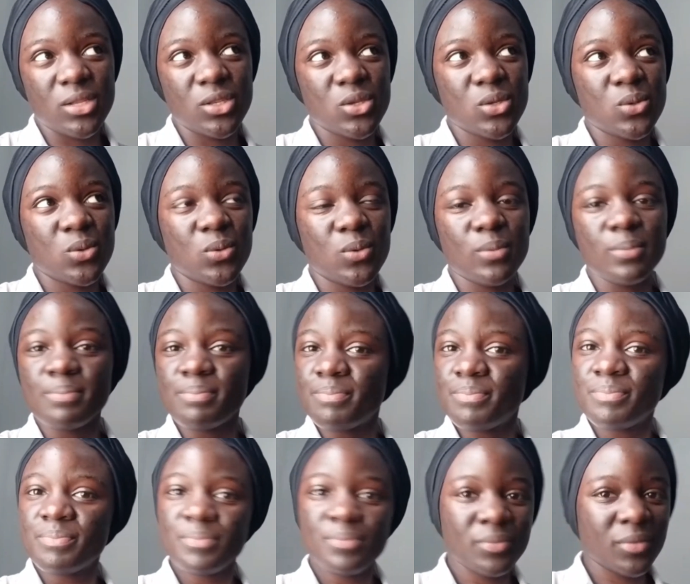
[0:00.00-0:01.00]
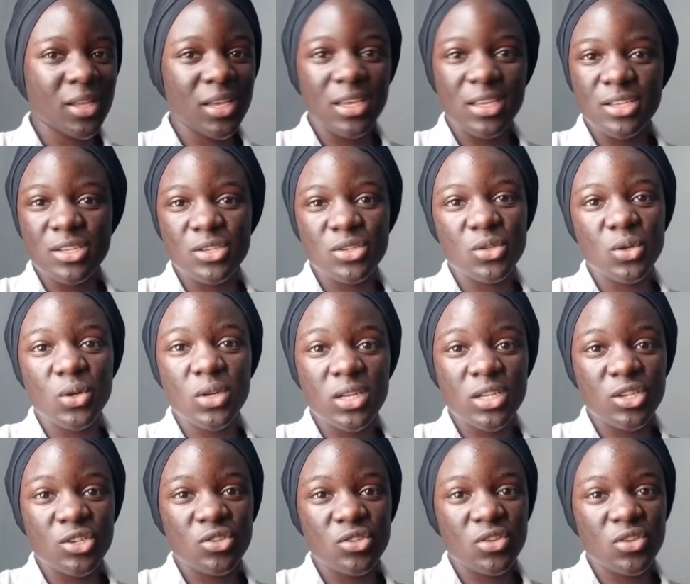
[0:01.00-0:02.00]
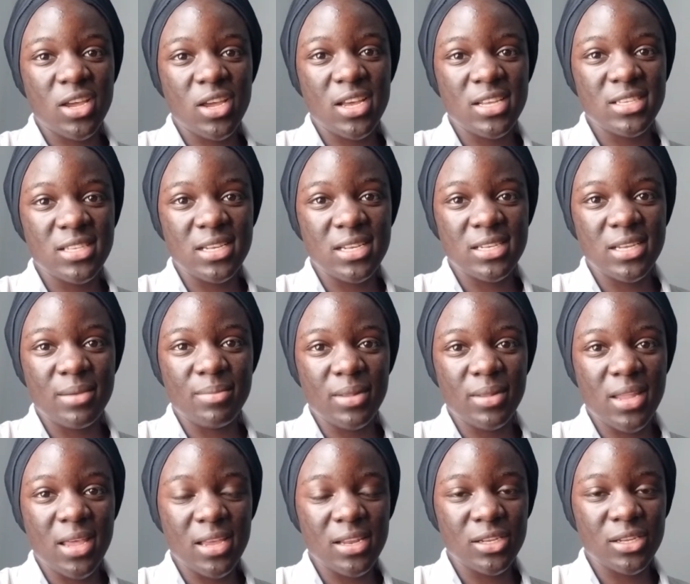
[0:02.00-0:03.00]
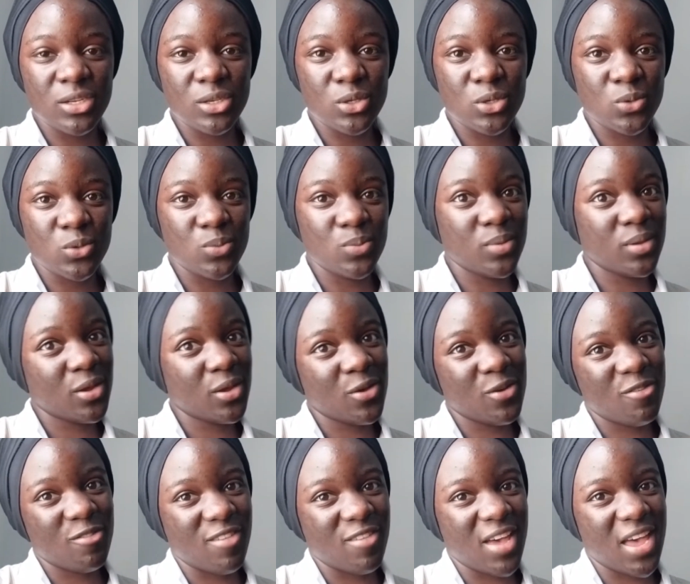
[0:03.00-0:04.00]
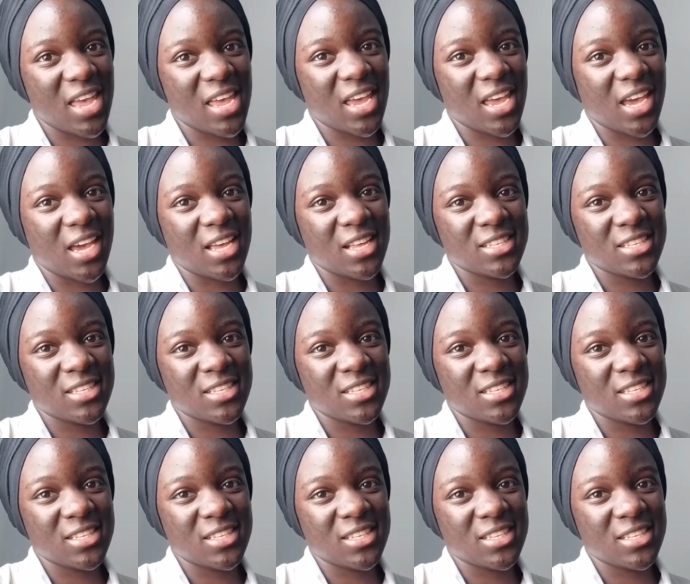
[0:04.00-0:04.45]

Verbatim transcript: So it is only two years that I'm planning to be over here.